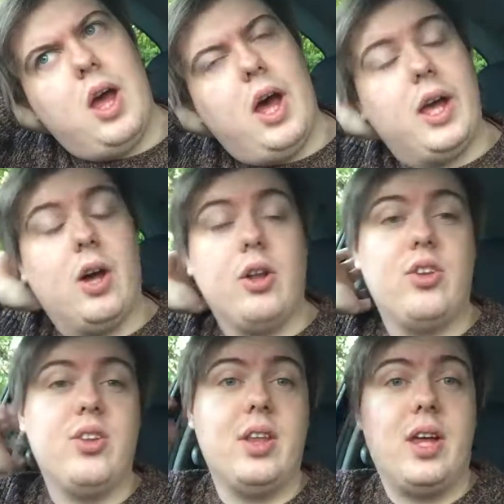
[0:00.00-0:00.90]
I
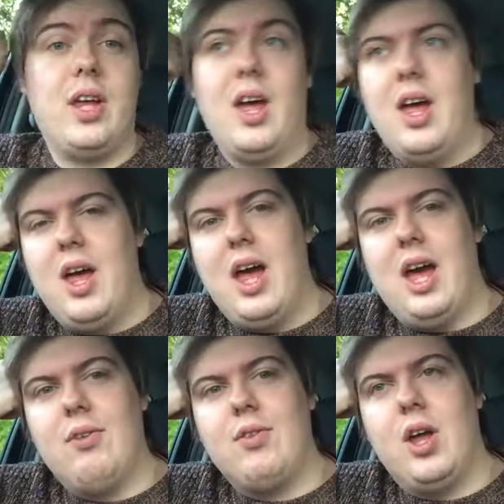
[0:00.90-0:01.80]
honestly
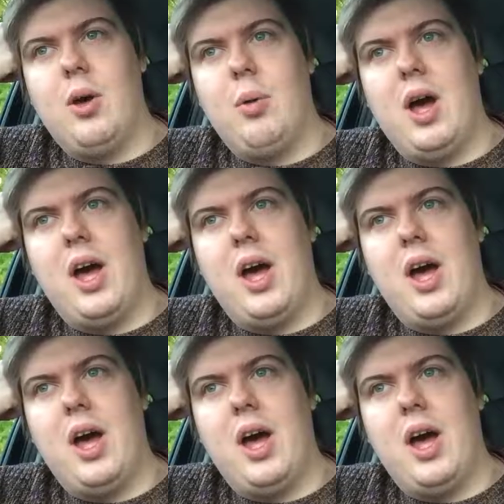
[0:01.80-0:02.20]
have no